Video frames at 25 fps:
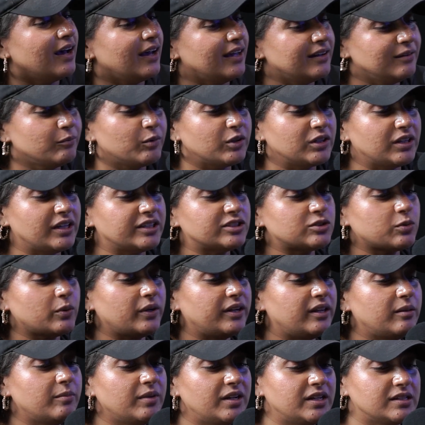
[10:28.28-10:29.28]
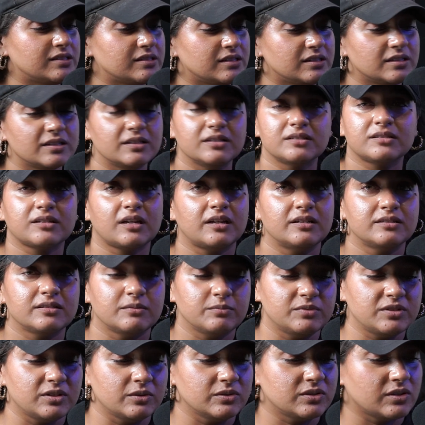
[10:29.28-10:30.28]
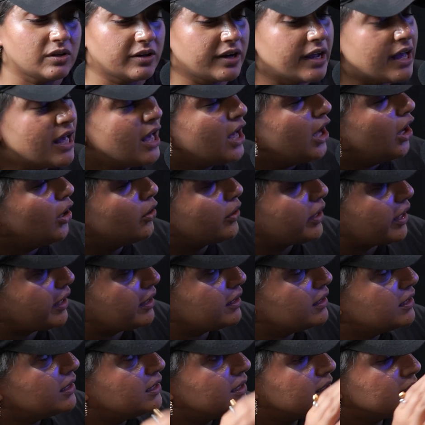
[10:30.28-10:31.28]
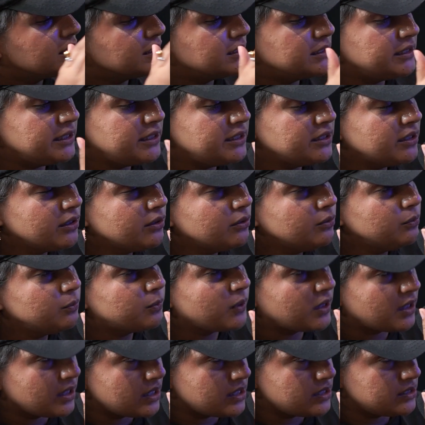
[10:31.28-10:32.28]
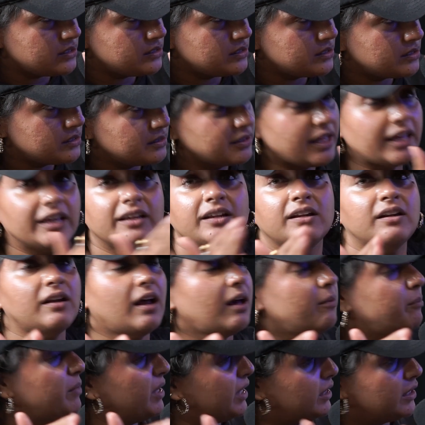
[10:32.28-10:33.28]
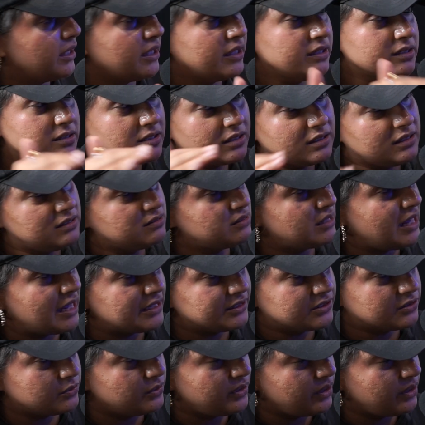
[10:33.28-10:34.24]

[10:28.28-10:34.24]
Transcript: and we're like 20 minutes into this, guys. I'm so sorry. Okay, Leo they did not make it to these last 3